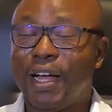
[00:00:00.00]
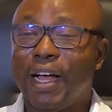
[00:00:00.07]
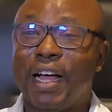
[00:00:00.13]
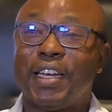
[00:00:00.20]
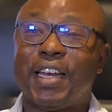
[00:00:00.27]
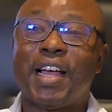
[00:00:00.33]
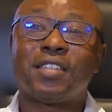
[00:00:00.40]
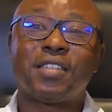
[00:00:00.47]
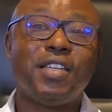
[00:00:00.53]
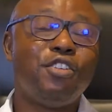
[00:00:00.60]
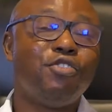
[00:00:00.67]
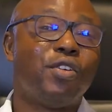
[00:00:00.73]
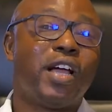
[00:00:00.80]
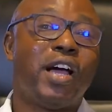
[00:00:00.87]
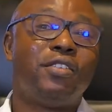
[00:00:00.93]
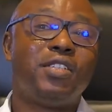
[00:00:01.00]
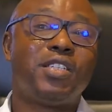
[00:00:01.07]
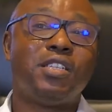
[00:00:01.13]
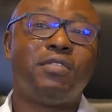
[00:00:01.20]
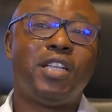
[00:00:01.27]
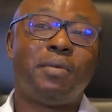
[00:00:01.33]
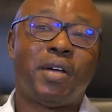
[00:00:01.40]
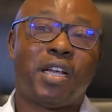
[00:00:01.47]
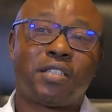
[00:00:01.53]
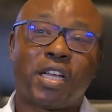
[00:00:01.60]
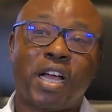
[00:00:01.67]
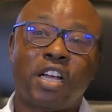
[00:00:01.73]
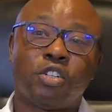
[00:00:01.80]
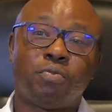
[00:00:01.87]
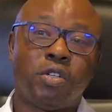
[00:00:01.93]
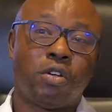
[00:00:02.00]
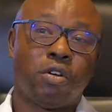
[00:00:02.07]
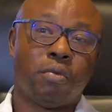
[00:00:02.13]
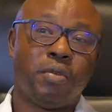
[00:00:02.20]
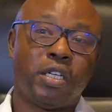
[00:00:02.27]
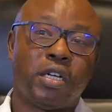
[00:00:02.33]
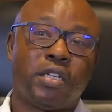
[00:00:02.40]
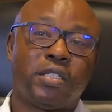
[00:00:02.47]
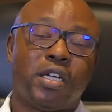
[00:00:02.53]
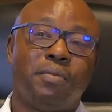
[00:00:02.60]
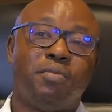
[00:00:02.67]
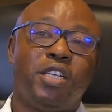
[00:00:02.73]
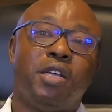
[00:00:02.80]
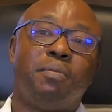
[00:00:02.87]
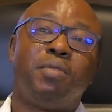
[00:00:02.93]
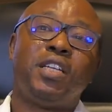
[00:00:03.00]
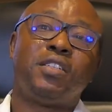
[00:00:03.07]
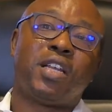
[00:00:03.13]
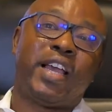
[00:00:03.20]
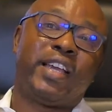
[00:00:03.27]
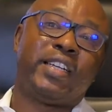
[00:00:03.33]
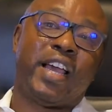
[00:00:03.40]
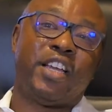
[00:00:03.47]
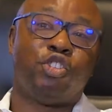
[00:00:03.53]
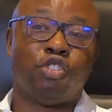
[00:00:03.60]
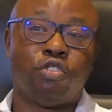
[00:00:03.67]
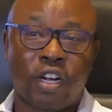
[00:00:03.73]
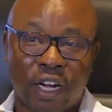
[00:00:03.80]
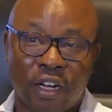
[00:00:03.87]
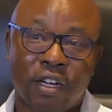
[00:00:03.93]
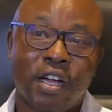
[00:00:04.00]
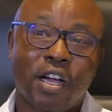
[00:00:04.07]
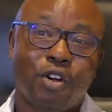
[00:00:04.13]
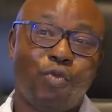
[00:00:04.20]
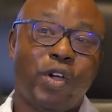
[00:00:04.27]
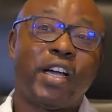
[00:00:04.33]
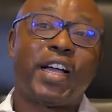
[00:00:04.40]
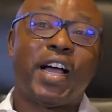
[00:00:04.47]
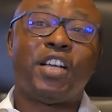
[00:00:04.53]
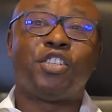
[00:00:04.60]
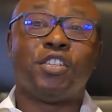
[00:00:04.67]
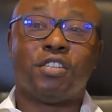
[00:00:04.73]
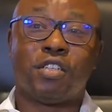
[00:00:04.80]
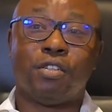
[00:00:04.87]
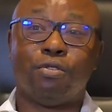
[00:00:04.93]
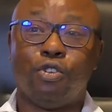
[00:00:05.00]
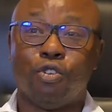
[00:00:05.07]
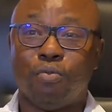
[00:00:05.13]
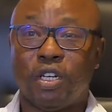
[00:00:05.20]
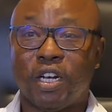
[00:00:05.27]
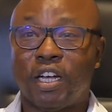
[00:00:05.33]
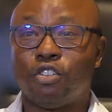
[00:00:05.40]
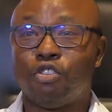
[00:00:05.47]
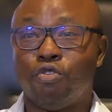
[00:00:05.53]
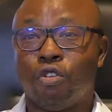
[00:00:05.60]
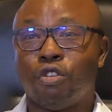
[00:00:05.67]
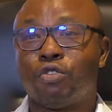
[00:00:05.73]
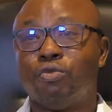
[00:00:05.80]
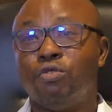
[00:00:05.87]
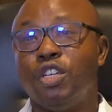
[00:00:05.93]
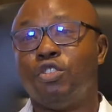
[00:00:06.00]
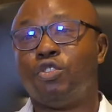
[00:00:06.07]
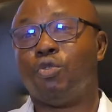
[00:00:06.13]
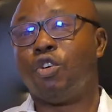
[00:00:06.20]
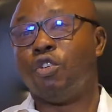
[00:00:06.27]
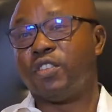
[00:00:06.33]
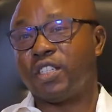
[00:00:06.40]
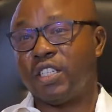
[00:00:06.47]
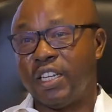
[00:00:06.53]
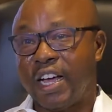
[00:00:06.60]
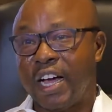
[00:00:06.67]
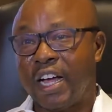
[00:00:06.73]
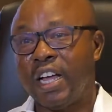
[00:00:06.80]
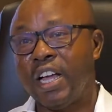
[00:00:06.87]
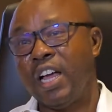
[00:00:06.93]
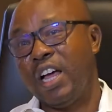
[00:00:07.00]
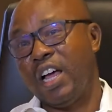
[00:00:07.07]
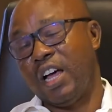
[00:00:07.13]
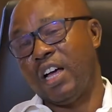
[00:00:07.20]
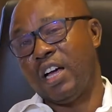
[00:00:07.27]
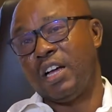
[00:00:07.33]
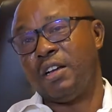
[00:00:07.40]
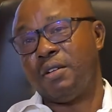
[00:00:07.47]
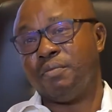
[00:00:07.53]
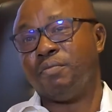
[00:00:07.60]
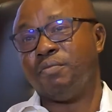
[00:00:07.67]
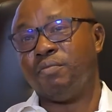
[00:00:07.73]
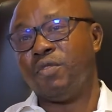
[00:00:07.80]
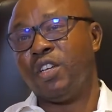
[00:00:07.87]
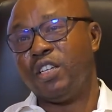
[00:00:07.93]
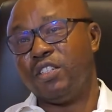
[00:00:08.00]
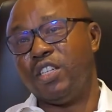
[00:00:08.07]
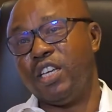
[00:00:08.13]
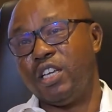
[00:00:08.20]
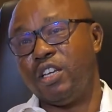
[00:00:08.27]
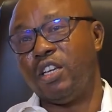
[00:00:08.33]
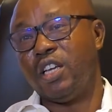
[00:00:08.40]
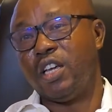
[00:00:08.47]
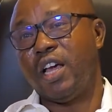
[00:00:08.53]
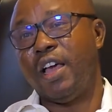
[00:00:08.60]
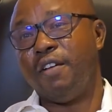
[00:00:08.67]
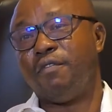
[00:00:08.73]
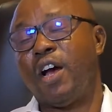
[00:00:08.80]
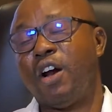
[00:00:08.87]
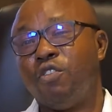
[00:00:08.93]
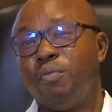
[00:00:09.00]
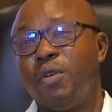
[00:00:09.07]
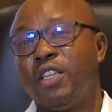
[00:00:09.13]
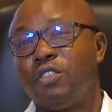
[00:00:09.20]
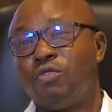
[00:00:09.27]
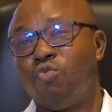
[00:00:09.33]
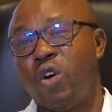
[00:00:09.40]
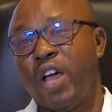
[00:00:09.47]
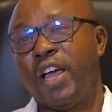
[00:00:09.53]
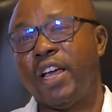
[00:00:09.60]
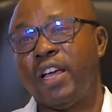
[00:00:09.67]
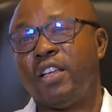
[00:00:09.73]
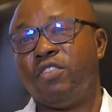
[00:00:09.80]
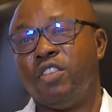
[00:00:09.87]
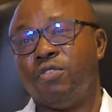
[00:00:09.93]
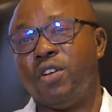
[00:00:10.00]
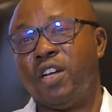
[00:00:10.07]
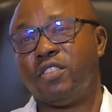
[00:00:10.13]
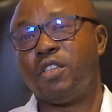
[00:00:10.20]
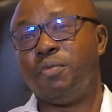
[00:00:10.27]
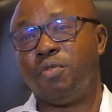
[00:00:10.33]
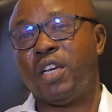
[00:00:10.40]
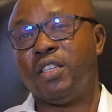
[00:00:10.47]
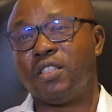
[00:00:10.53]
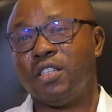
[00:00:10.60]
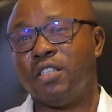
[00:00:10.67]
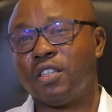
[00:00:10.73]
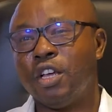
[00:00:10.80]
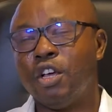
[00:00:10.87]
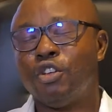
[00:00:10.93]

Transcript: And lastly, you can receive them as cash pickup, because in a place like Nigeria, where cash is still dominant, you also need to consider the environment where the recipient is.